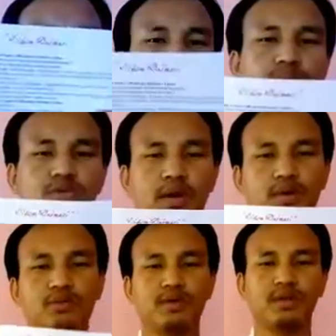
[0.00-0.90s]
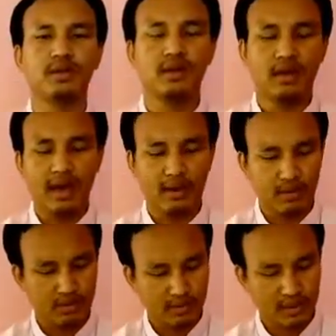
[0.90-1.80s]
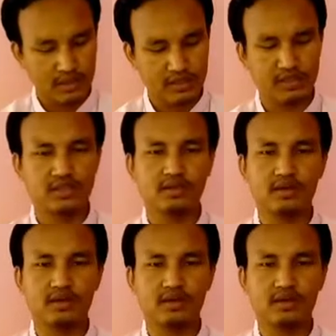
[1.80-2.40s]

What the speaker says: suppose I want to read this